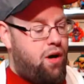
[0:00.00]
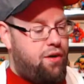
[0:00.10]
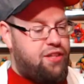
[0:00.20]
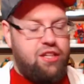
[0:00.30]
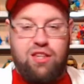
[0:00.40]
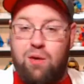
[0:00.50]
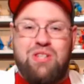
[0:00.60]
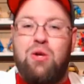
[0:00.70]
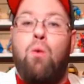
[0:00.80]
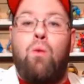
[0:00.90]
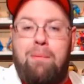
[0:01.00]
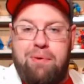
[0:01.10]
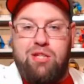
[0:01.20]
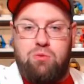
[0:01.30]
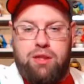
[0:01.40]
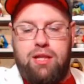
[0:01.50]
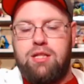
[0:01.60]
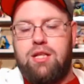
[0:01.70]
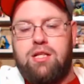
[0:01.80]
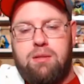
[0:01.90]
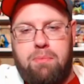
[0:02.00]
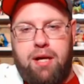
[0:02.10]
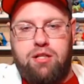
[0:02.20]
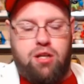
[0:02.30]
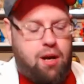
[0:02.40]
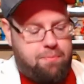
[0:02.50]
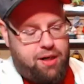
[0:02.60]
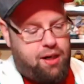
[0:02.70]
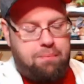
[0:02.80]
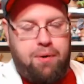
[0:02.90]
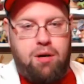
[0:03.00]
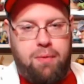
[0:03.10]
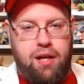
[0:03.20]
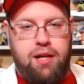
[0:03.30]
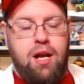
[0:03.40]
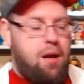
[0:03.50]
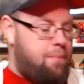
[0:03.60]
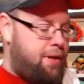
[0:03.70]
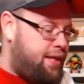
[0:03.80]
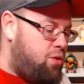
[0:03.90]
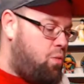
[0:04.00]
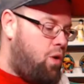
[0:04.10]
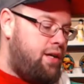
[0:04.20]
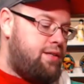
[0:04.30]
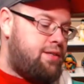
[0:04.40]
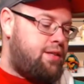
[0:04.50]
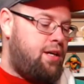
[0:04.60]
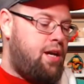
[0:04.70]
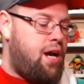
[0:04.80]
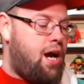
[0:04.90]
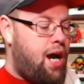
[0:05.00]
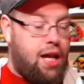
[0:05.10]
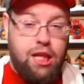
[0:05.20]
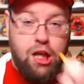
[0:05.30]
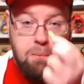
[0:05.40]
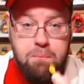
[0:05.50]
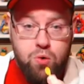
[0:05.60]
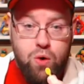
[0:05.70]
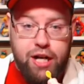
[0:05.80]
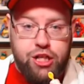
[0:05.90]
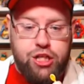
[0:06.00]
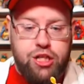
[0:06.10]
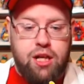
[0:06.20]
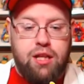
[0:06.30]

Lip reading: there was no weapons with this because it's a pet shop and an apartment, but there was a little brush,